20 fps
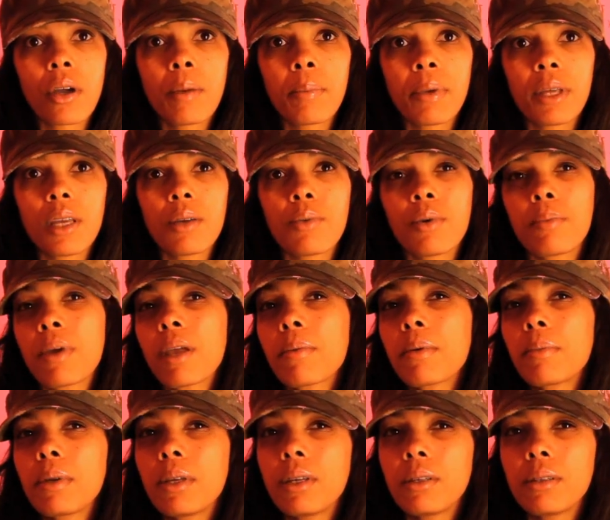I mean, it would maybe
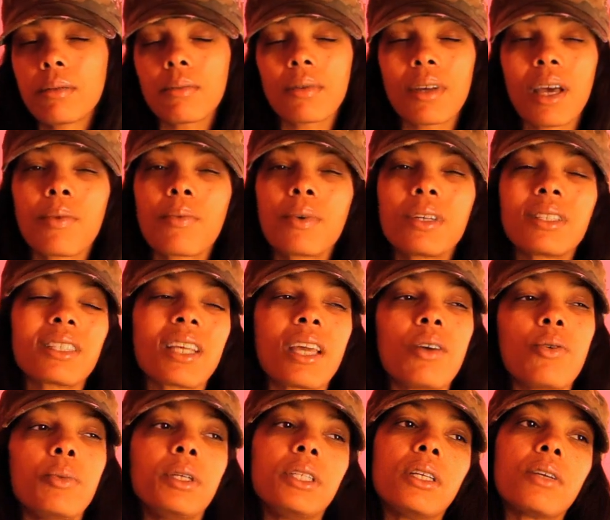be, I wouldn't say it
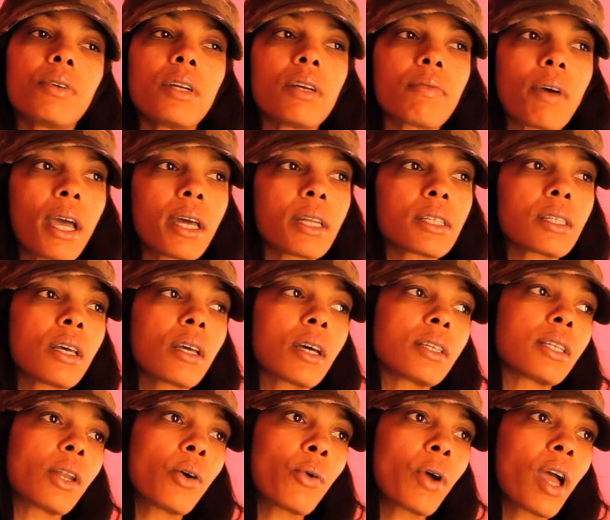would be different if I had a son,
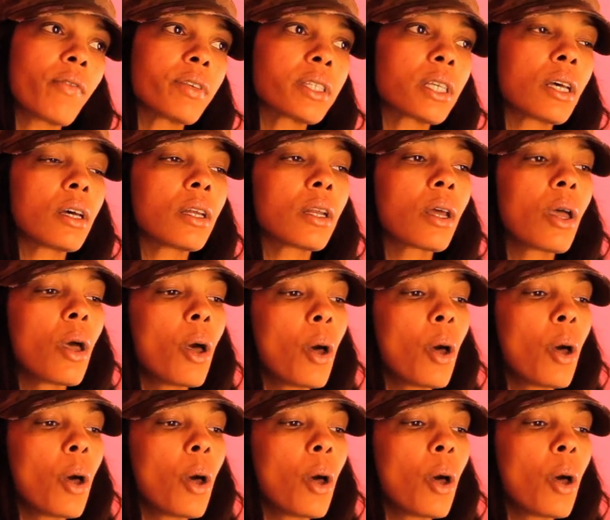because I don't have a son,